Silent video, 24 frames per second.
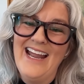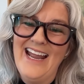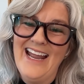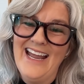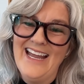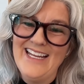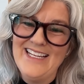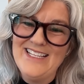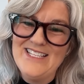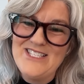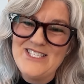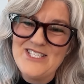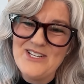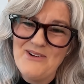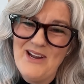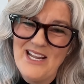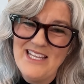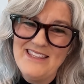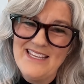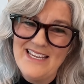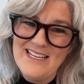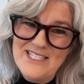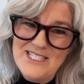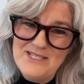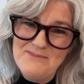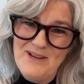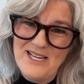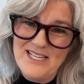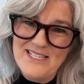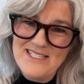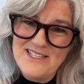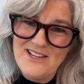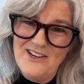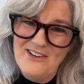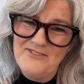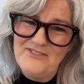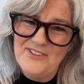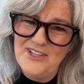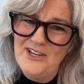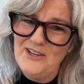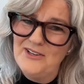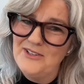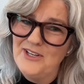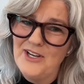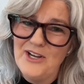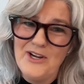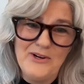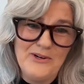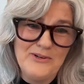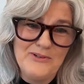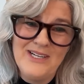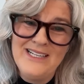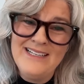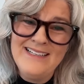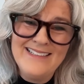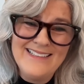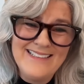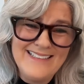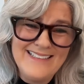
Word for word: And so I think to myself, oh no.